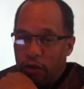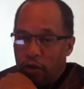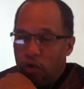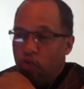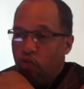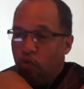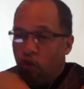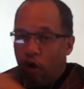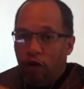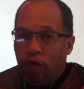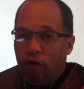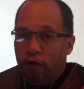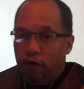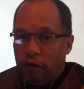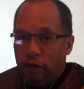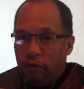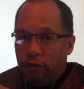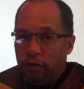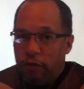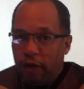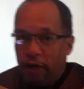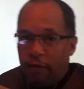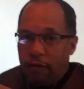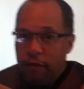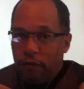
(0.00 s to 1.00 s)
you work for
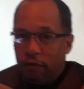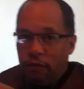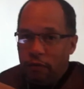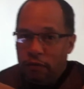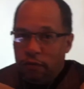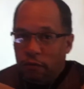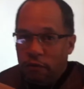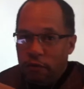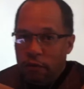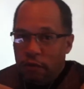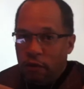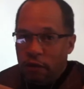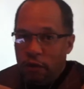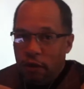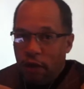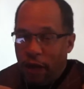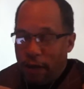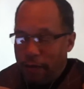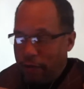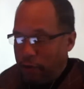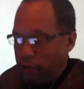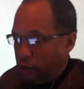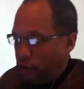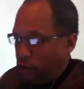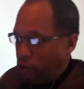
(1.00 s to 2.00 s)
the people.
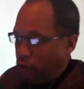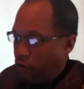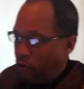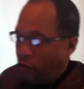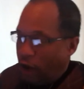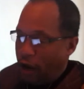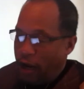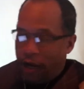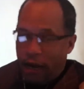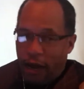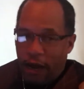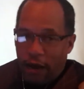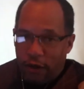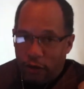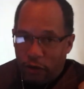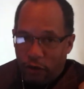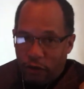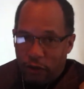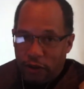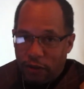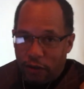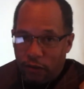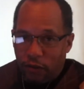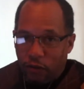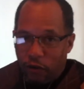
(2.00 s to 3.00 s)
I'm sitting here right now
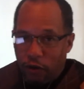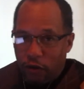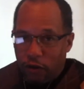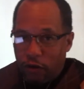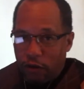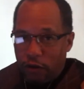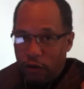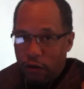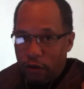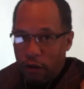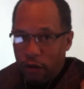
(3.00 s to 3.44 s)
doing some work.